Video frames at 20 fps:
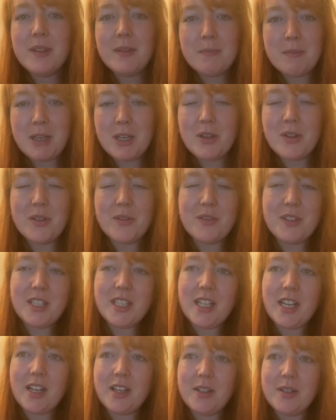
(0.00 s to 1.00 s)
my other
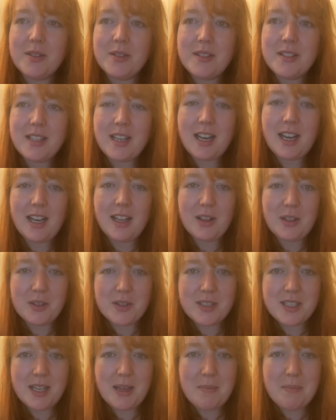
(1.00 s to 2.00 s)
videos, I
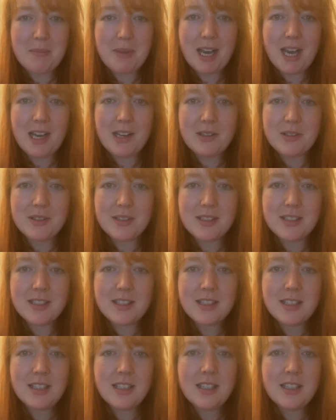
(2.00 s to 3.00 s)
lost 10 pounds